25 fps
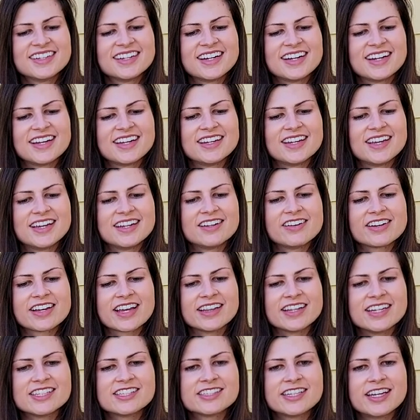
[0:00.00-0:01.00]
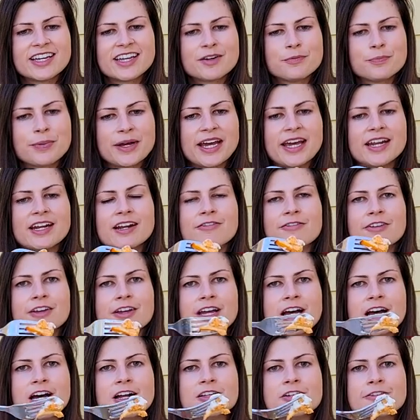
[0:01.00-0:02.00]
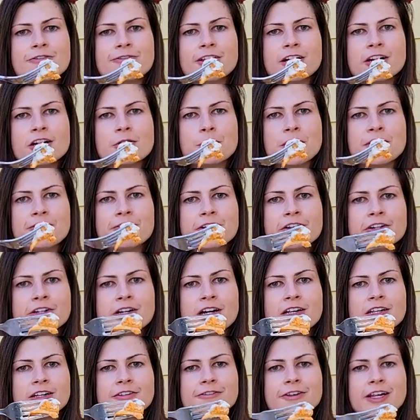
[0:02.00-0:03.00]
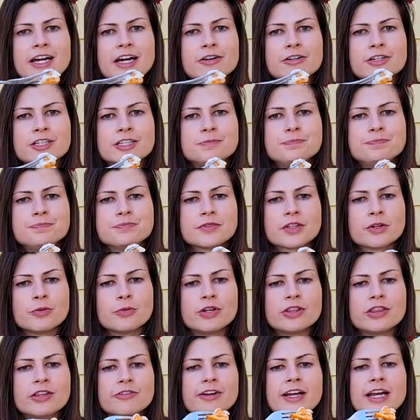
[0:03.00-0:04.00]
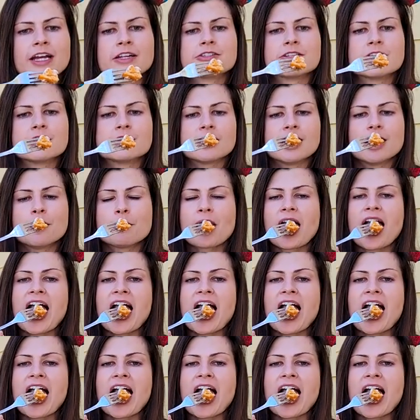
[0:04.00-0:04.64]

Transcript: And then okay, let's take a bite of the cauliflower, buffalo cauliflower with the ranch on top.